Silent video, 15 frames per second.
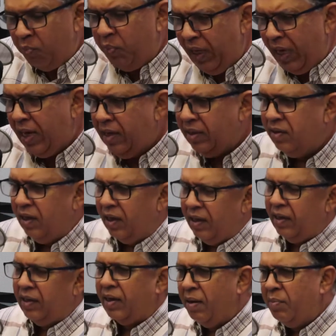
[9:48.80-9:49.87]
Being
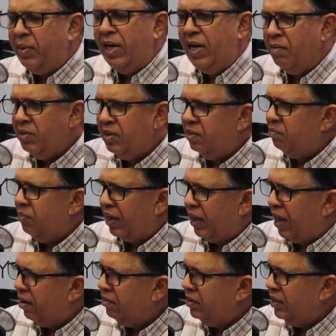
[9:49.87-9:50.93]
a company limited by
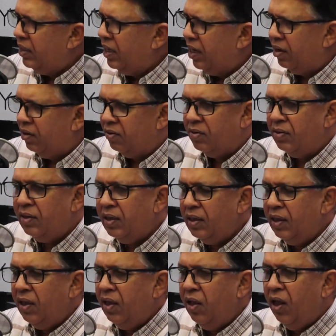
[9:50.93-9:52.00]
guarantee now,
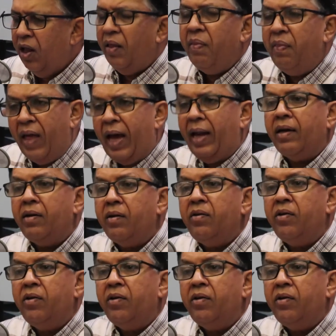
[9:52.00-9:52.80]
that